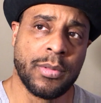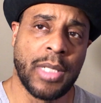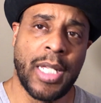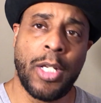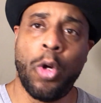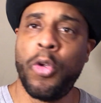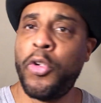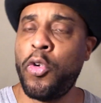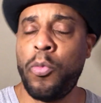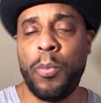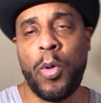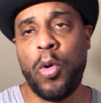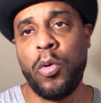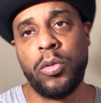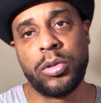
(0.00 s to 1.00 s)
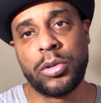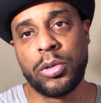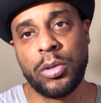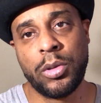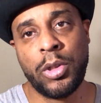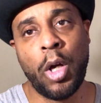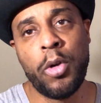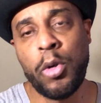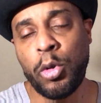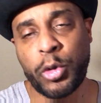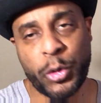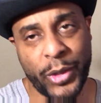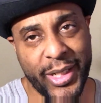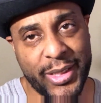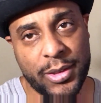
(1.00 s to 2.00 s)
No new moves. No new
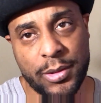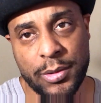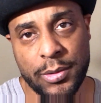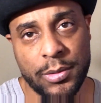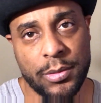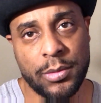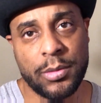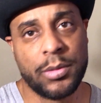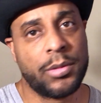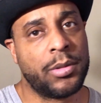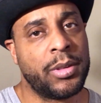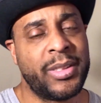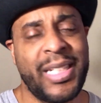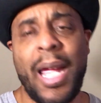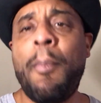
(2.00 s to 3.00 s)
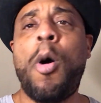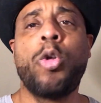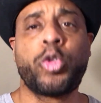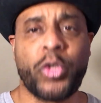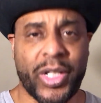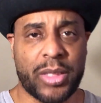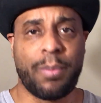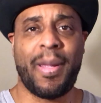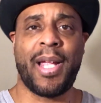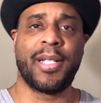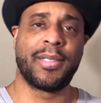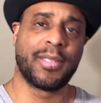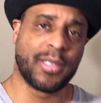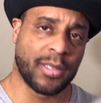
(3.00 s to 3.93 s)
tricks. Same old tricks, man.